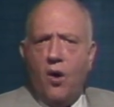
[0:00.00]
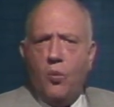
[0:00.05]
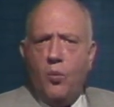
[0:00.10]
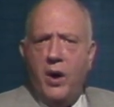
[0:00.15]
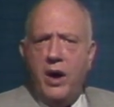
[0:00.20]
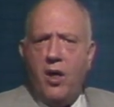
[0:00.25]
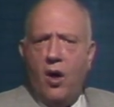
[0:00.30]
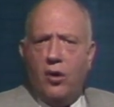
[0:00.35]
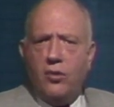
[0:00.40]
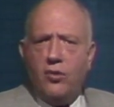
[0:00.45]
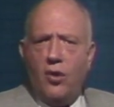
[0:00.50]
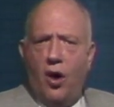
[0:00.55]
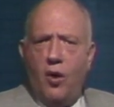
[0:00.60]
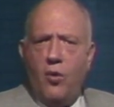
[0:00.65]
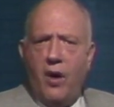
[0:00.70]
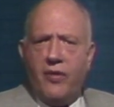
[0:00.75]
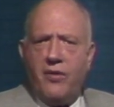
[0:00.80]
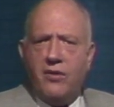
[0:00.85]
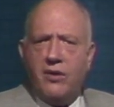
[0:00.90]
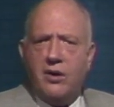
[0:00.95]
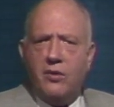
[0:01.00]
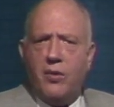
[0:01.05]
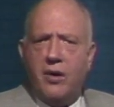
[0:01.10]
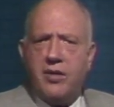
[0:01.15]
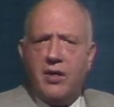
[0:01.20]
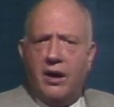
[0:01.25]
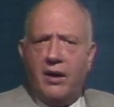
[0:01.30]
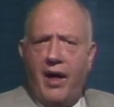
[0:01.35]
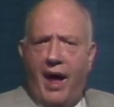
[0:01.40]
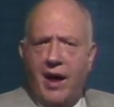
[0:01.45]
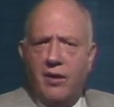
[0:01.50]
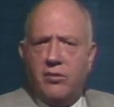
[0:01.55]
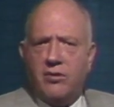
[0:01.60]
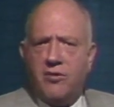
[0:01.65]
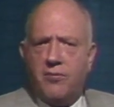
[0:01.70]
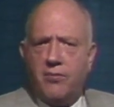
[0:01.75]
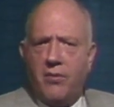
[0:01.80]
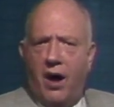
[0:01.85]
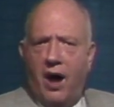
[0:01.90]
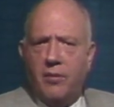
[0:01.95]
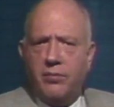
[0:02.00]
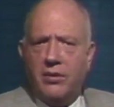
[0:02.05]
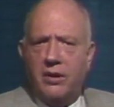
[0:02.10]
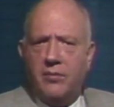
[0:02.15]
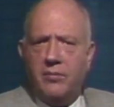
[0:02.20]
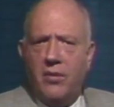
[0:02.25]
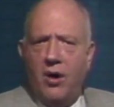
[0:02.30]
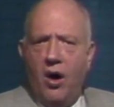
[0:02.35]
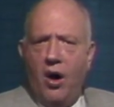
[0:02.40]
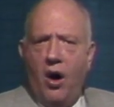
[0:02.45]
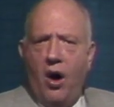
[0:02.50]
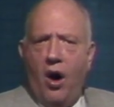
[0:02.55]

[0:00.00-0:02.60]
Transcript: we don't know whether it was a language problem